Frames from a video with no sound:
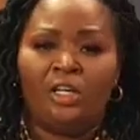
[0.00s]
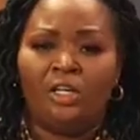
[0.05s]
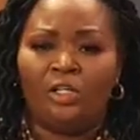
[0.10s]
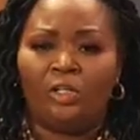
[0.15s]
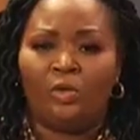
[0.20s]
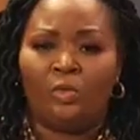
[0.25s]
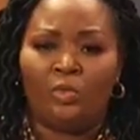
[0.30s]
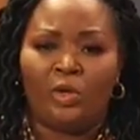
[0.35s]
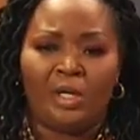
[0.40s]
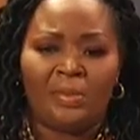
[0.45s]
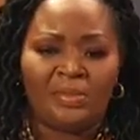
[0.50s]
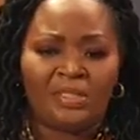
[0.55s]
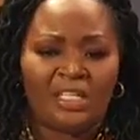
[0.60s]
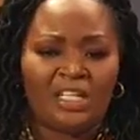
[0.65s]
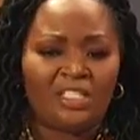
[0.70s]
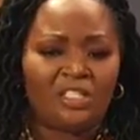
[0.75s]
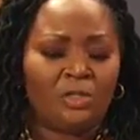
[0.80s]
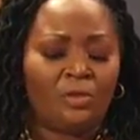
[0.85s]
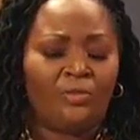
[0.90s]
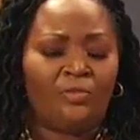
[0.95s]
Your
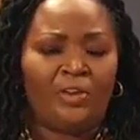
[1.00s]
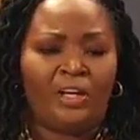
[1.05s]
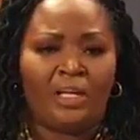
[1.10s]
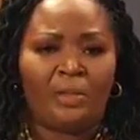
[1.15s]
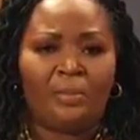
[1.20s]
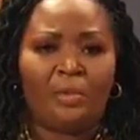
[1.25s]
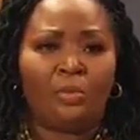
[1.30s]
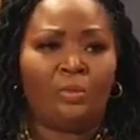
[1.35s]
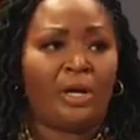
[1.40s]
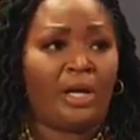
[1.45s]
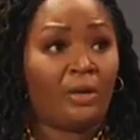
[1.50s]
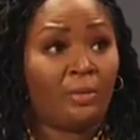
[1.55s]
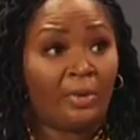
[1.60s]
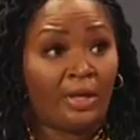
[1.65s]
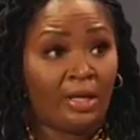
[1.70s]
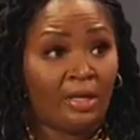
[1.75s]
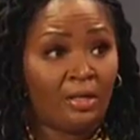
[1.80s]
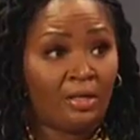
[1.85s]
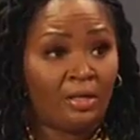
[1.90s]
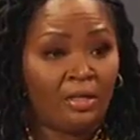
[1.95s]
websites are available right
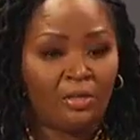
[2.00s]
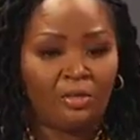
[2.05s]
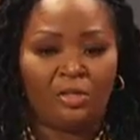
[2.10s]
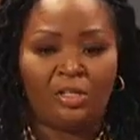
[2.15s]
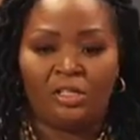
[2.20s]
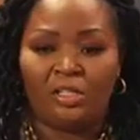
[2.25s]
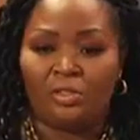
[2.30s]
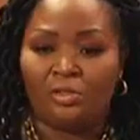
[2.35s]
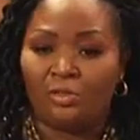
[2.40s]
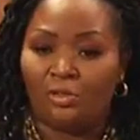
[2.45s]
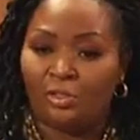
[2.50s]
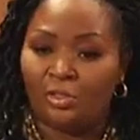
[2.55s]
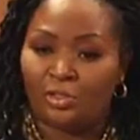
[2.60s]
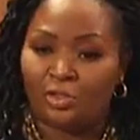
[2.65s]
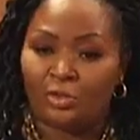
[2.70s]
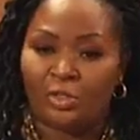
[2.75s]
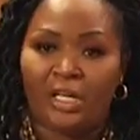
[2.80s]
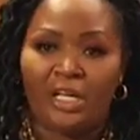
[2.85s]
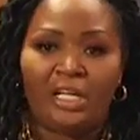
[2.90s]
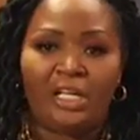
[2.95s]
away. You can do your
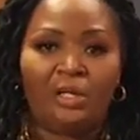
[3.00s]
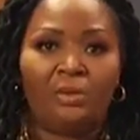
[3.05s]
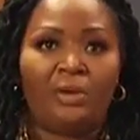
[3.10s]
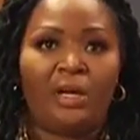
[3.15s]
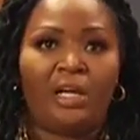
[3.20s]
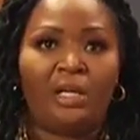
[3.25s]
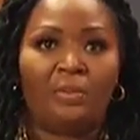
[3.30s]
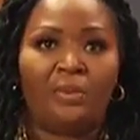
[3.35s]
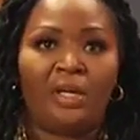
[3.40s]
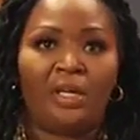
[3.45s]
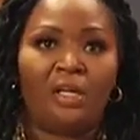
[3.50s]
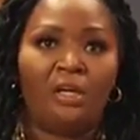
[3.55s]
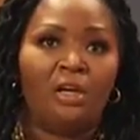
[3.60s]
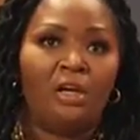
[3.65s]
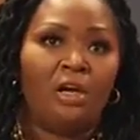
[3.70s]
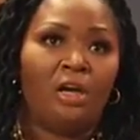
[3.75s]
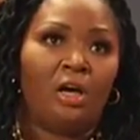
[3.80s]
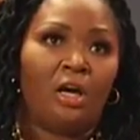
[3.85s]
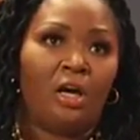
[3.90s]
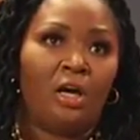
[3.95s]
training right away,
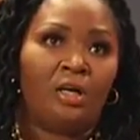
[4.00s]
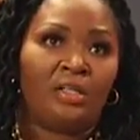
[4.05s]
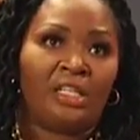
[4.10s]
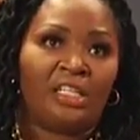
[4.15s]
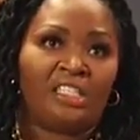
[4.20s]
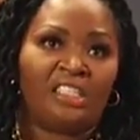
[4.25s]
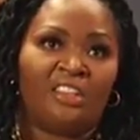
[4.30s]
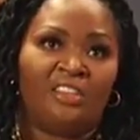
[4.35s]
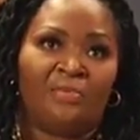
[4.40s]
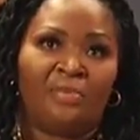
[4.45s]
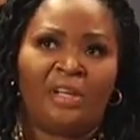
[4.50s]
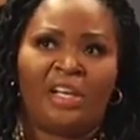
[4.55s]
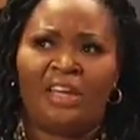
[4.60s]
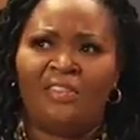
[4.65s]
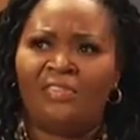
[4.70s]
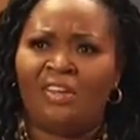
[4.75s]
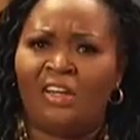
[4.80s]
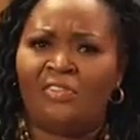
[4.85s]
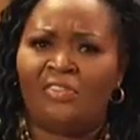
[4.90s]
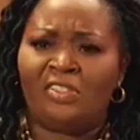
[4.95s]
all that stuff. But
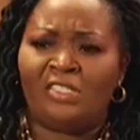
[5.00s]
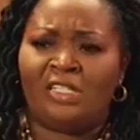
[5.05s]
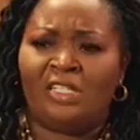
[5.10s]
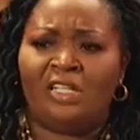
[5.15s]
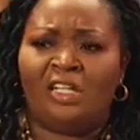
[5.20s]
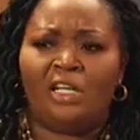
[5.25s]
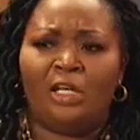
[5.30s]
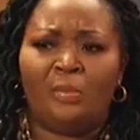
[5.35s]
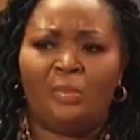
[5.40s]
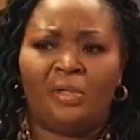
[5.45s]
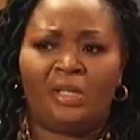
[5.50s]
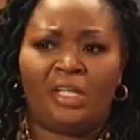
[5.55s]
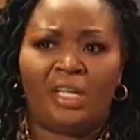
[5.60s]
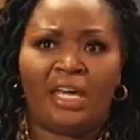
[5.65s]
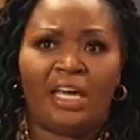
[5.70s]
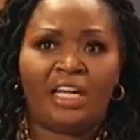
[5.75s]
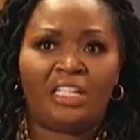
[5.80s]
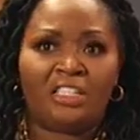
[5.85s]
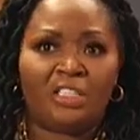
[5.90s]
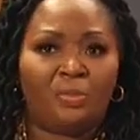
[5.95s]
I've never seen a company
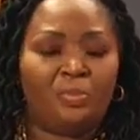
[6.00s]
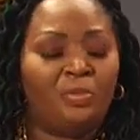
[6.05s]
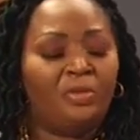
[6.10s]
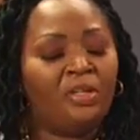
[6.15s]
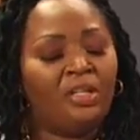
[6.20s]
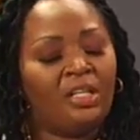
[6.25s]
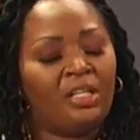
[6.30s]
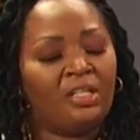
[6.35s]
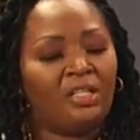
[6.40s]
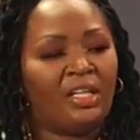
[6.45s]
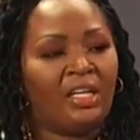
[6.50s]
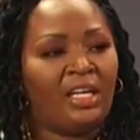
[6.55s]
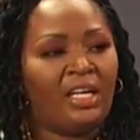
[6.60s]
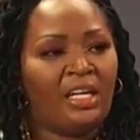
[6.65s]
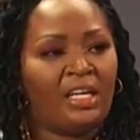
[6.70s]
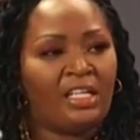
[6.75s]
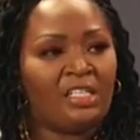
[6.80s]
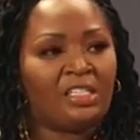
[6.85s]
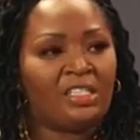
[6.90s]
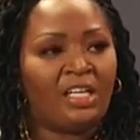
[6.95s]
actually put in the
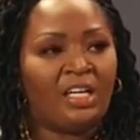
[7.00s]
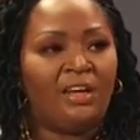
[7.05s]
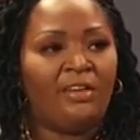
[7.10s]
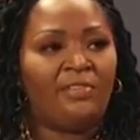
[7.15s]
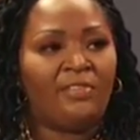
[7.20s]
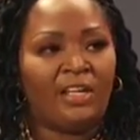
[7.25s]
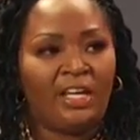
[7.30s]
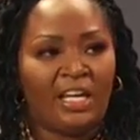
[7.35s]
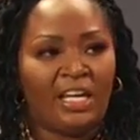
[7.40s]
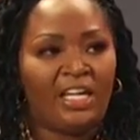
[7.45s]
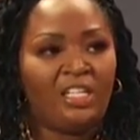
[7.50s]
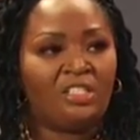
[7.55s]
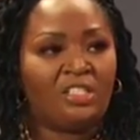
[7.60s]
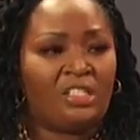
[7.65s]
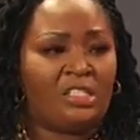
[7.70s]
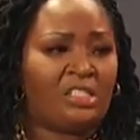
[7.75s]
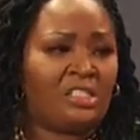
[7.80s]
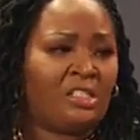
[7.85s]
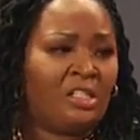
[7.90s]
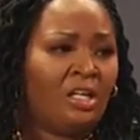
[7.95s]
hands of the
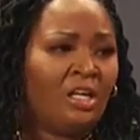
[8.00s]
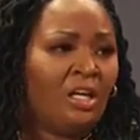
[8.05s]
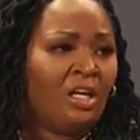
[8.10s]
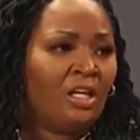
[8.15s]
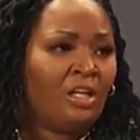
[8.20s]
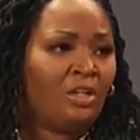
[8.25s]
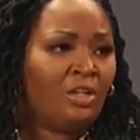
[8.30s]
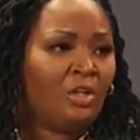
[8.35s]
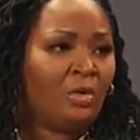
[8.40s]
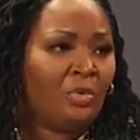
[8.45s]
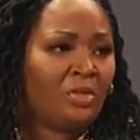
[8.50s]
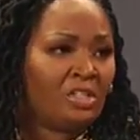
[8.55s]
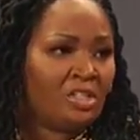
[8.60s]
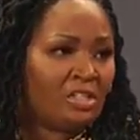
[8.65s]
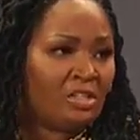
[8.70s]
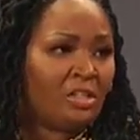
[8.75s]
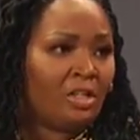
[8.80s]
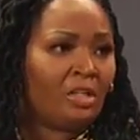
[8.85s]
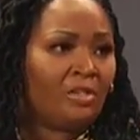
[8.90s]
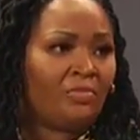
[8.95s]
agents, what the
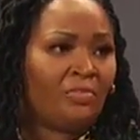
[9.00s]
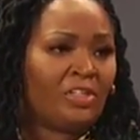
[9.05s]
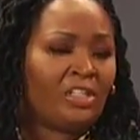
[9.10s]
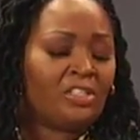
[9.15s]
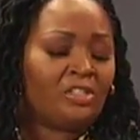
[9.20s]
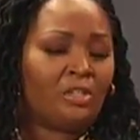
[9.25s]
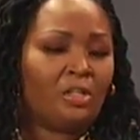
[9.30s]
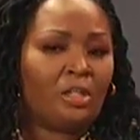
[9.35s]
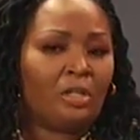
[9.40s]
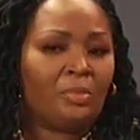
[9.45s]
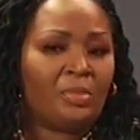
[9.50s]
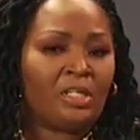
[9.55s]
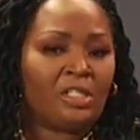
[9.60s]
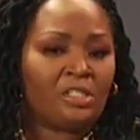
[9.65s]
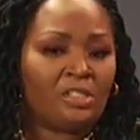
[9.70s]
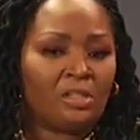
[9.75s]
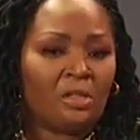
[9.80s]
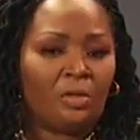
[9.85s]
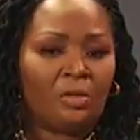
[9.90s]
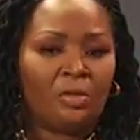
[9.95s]
startup fee is going to be.
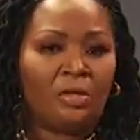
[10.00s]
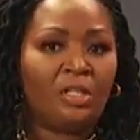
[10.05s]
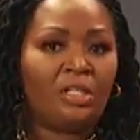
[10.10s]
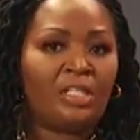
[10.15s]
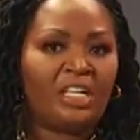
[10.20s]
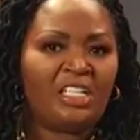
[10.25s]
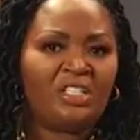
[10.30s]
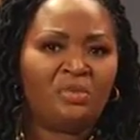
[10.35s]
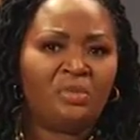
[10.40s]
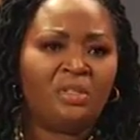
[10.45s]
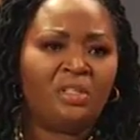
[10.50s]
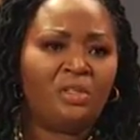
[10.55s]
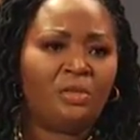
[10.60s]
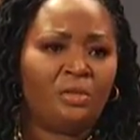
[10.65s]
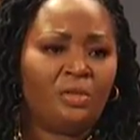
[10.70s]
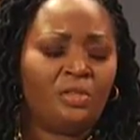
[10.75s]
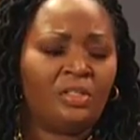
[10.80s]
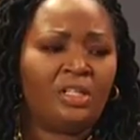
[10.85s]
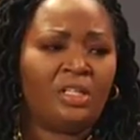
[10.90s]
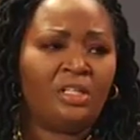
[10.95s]
So that's really
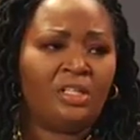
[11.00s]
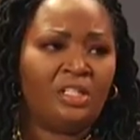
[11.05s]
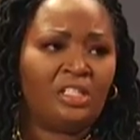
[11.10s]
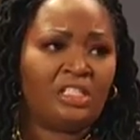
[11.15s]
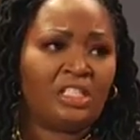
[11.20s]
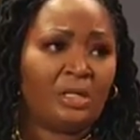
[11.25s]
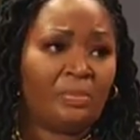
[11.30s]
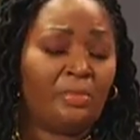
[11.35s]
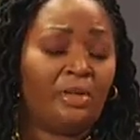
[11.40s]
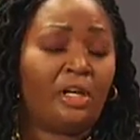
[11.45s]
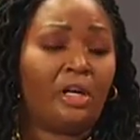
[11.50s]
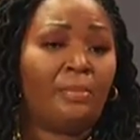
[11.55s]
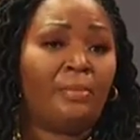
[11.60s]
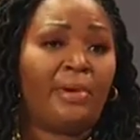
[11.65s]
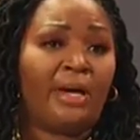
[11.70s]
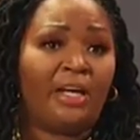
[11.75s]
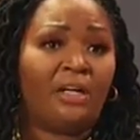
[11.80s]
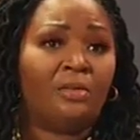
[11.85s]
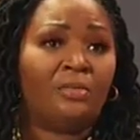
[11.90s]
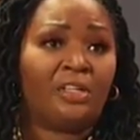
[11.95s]
cool that he does that. But our
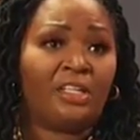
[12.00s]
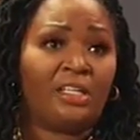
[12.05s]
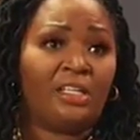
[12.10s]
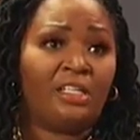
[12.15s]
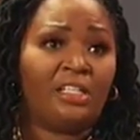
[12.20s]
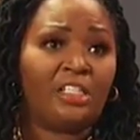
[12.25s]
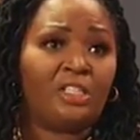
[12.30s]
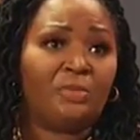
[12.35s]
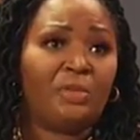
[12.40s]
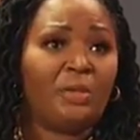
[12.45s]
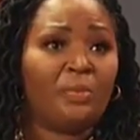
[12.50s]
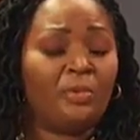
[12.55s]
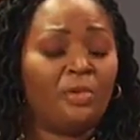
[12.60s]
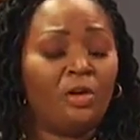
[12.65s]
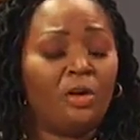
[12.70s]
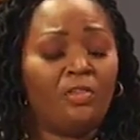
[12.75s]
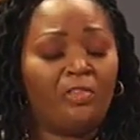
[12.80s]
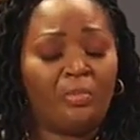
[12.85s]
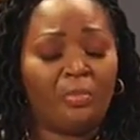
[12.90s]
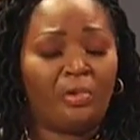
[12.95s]
motto is people
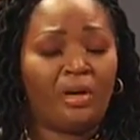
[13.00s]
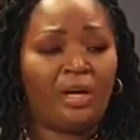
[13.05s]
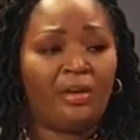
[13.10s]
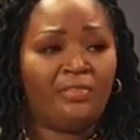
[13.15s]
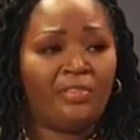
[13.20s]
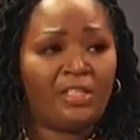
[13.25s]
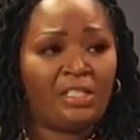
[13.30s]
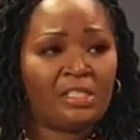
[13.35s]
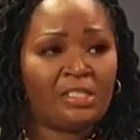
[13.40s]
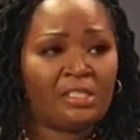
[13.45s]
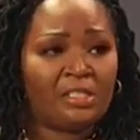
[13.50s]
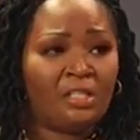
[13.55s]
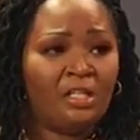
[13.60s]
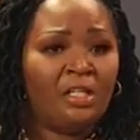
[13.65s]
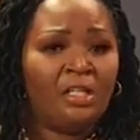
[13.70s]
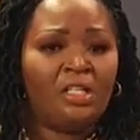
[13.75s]
over profits.